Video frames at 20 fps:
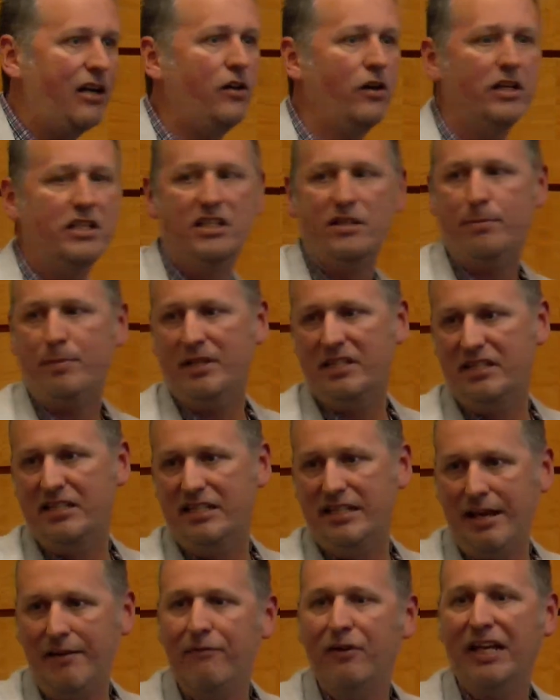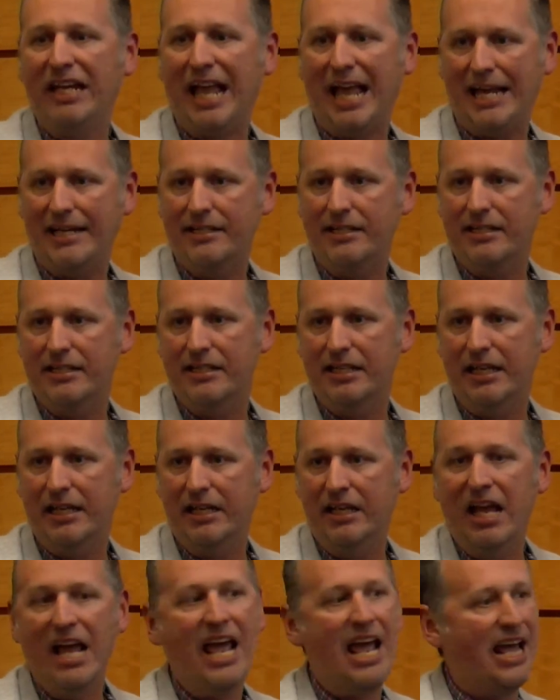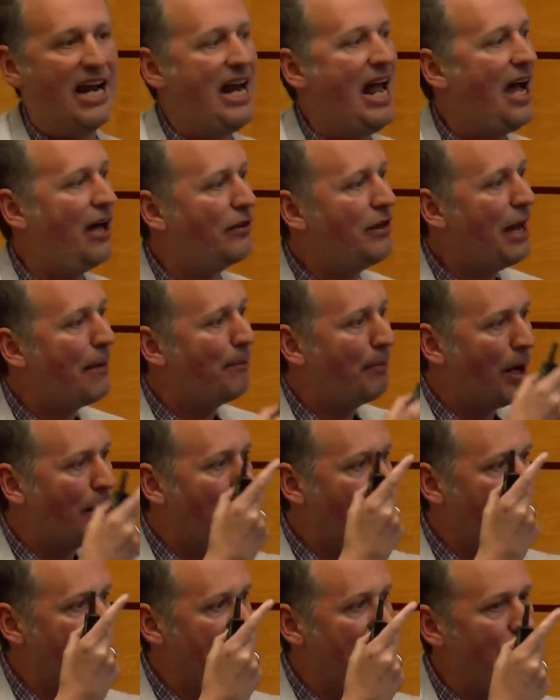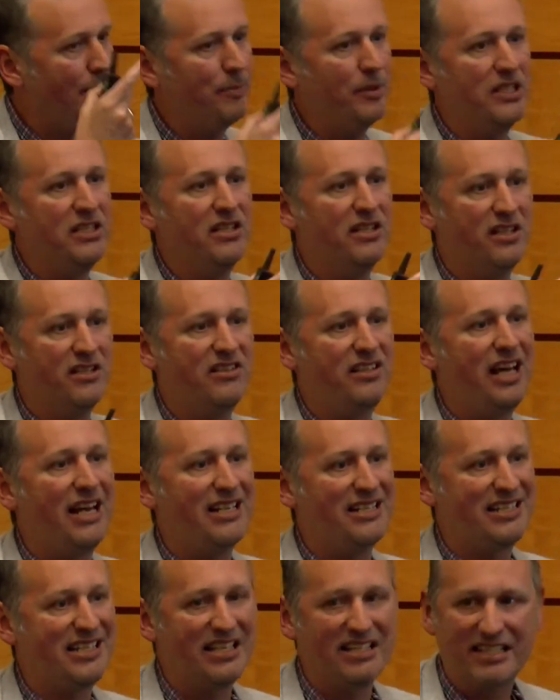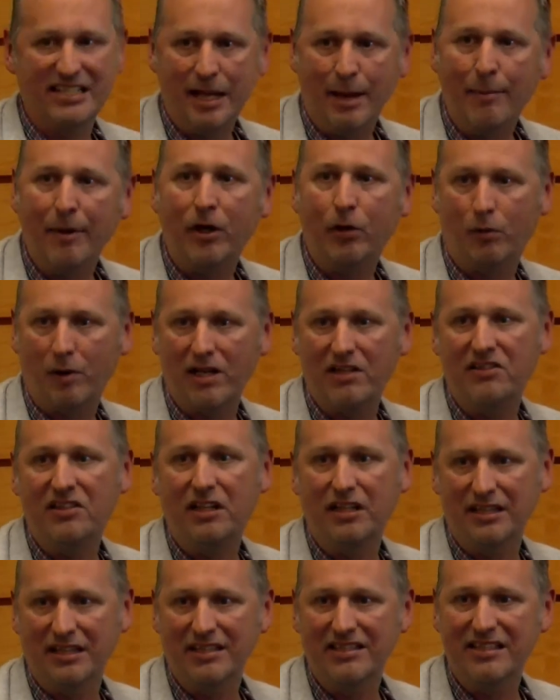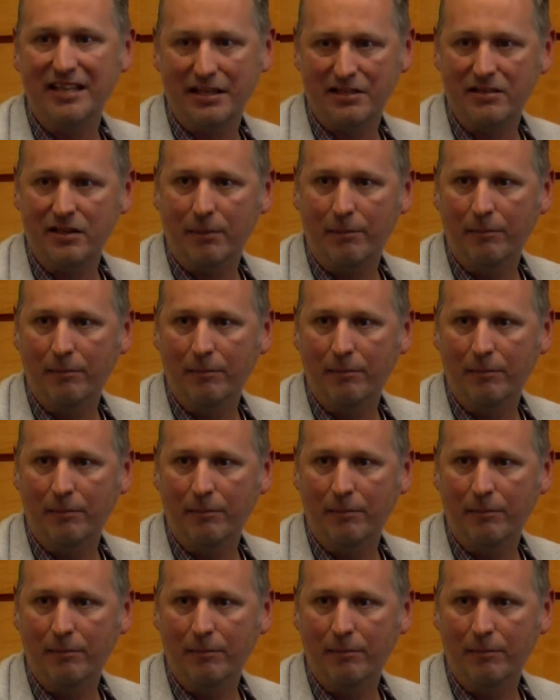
a specific entity and how that bubbles up into this kind of systemic risk in the system.